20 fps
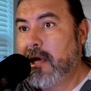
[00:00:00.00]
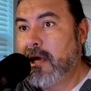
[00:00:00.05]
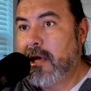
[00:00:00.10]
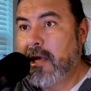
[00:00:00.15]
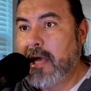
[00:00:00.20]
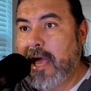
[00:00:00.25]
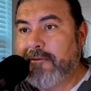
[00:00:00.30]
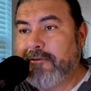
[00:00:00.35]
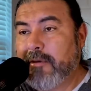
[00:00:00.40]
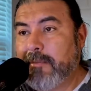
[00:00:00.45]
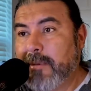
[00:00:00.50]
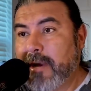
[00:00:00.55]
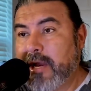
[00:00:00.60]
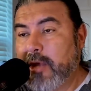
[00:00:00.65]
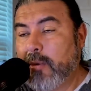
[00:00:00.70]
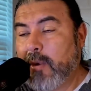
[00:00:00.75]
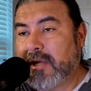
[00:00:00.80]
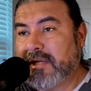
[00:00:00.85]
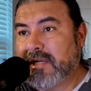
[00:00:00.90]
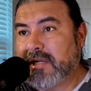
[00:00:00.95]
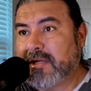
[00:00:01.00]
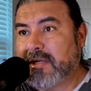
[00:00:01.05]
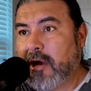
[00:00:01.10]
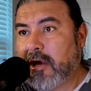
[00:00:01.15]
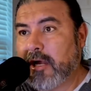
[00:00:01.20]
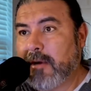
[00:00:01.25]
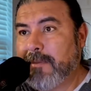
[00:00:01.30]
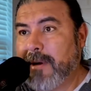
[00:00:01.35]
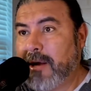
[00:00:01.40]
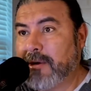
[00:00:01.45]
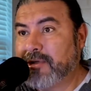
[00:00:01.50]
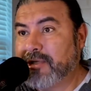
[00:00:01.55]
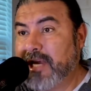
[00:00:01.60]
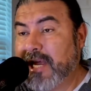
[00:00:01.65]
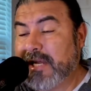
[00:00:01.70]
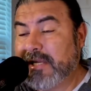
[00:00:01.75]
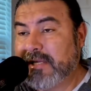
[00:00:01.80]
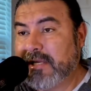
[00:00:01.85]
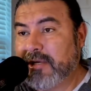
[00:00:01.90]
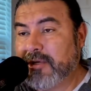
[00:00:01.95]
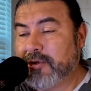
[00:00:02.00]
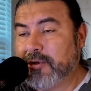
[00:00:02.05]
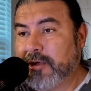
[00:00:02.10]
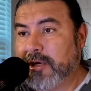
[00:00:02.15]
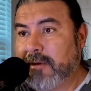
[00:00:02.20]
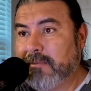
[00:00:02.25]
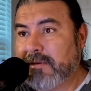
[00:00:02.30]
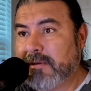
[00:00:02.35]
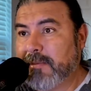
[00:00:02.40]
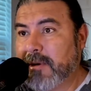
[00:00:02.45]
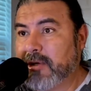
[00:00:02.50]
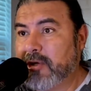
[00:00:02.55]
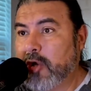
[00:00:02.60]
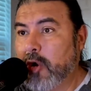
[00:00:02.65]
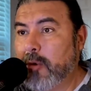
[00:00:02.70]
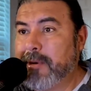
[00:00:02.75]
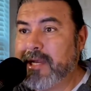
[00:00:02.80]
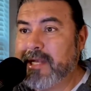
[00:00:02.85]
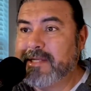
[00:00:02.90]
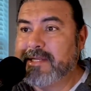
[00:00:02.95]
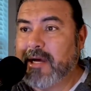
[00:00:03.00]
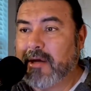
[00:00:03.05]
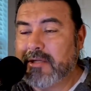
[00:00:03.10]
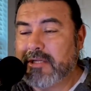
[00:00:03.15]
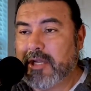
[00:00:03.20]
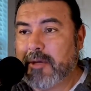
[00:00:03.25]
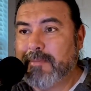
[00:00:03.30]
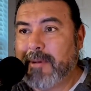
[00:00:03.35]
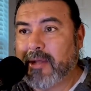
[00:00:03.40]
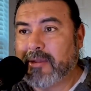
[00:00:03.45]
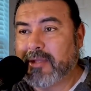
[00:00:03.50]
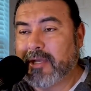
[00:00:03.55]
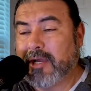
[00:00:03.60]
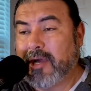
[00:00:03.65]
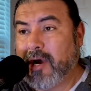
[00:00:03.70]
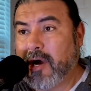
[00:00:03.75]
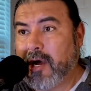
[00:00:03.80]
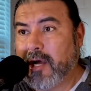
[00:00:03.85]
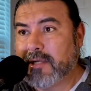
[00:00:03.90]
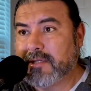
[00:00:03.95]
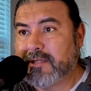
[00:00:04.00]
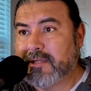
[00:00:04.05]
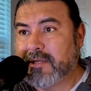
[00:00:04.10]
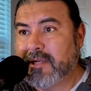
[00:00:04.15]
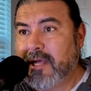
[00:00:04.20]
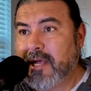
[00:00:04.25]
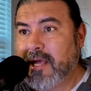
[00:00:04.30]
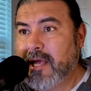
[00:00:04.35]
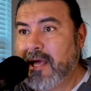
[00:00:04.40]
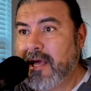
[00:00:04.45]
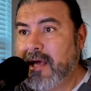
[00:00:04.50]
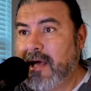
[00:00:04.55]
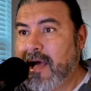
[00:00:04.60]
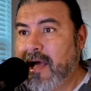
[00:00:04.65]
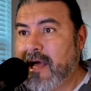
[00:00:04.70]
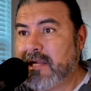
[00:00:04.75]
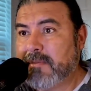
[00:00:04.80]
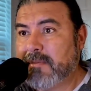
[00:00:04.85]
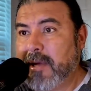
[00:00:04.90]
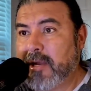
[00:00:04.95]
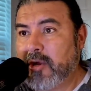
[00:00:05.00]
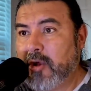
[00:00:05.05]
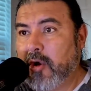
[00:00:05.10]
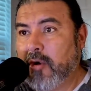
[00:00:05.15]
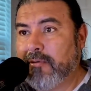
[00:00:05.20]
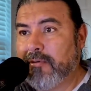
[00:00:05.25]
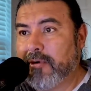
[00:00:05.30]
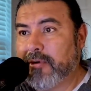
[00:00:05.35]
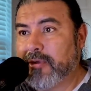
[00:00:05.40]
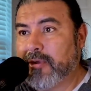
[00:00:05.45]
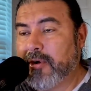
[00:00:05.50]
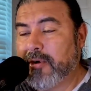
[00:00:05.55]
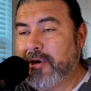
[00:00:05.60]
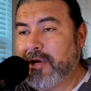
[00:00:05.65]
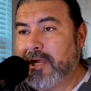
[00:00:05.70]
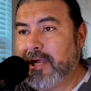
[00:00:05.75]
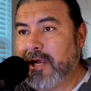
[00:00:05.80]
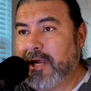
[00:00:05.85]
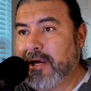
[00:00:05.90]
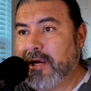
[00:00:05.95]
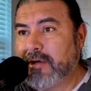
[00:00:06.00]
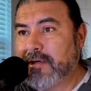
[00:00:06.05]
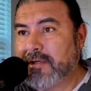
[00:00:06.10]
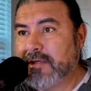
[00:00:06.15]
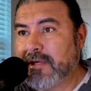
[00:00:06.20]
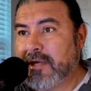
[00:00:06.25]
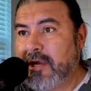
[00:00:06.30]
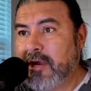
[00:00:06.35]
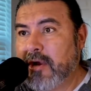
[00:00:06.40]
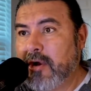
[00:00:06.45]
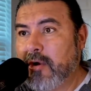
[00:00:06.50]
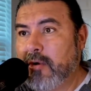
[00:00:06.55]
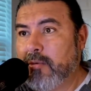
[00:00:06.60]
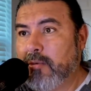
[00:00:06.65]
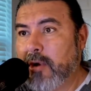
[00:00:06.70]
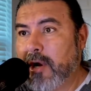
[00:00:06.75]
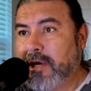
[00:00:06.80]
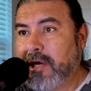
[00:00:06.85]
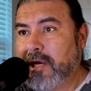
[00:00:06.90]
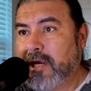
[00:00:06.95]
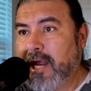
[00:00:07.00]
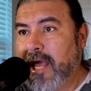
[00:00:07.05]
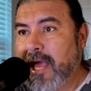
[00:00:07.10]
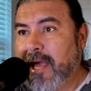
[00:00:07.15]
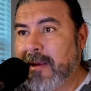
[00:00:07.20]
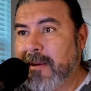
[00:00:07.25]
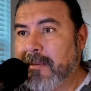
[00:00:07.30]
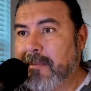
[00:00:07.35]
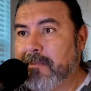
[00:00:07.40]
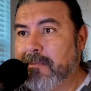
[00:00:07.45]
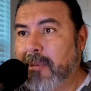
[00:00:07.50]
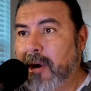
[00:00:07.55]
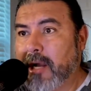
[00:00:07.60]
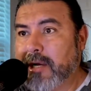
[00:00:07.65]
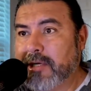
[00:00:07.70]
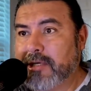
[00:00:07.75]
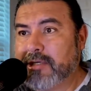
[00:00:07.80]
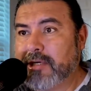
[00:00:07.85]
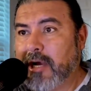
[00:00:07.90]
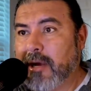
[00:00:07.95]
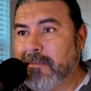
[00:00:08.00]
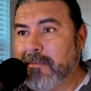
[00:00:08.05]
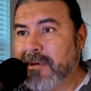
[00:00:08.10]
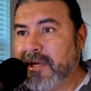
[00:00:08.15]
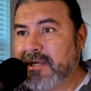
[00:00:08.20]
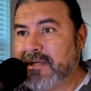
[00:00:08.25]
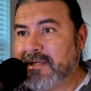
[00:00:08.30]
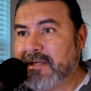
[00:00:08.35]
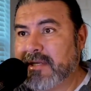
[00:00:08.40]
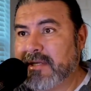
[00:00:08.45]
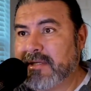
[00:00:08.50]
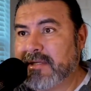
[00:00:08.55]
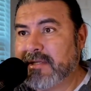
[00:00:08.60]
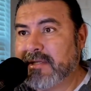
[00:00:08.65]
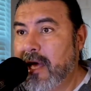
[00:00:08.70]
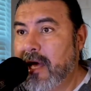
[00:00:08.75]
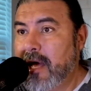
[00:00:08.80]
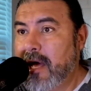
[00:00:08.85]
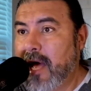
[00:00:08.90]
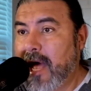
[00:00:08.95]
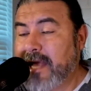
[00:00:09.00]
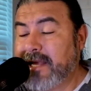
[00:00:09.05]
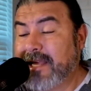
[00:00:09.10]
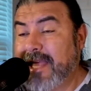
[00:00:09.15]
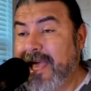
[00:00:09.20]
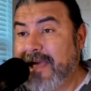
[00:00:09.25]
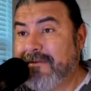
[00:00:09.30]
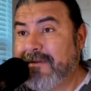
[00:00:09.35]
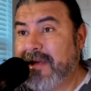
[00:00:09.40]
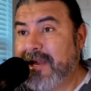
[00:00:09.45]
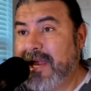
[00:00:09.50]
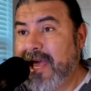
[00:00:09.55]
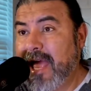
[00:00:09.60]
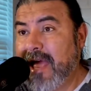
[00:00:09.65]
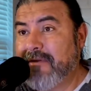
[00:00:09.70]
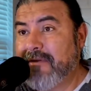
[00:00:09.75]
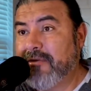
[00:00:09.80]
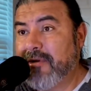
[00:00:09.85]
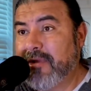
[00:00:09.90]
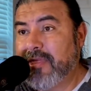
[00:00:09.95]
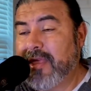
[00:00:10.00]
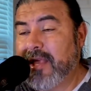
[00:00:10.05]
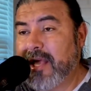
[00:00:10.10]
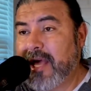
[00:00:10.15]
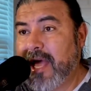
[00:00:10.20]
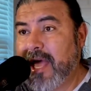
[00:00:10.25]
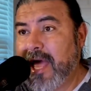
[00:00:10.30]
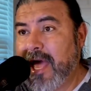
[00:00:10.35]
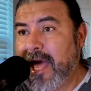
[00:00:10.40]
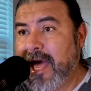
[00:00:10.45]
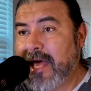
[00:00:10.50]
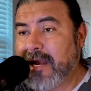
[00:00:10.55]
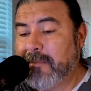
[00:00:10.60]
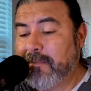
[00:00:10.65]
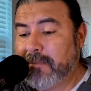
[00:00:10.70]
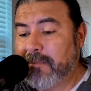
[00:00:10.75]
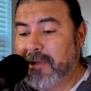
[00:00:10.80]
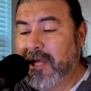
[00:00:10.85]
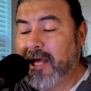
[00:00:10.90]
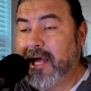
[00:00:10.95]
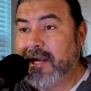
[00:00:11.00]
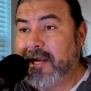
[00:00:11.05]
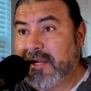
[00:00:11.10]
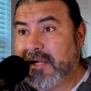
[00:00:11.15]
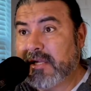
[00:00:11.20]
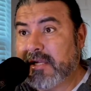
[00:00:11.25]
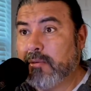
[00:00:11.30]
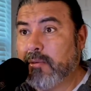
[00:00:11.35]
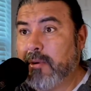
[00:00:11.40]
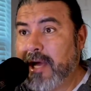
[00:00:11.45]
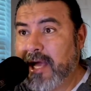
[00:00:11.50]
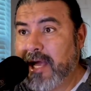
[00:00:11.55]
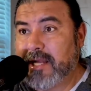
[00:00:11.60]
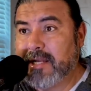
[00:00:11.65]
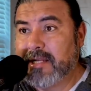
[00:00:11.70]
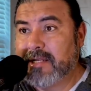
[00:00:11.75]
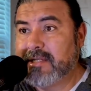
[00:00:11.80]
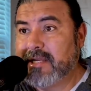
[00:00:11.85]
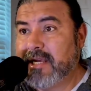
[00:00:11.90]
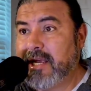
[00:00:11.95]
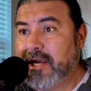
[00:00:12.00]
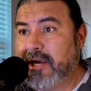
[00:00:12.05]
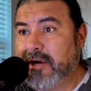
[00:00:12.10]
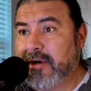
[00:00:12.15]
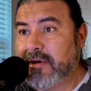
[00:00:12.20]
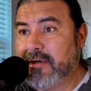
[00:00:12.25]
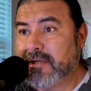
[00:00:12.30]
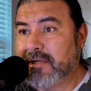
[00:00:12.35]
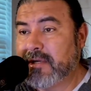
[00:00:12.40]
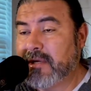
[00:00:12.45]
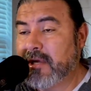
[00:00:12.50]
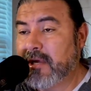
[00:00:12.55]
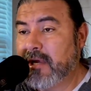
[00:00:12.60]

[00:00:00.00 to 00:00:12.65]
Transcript: Everybody wants to talk about chasing dreams, but nobody tells you about the cost. I spent over 30 years running a body shop business. I gave it everything I had: blood, sweat, tears,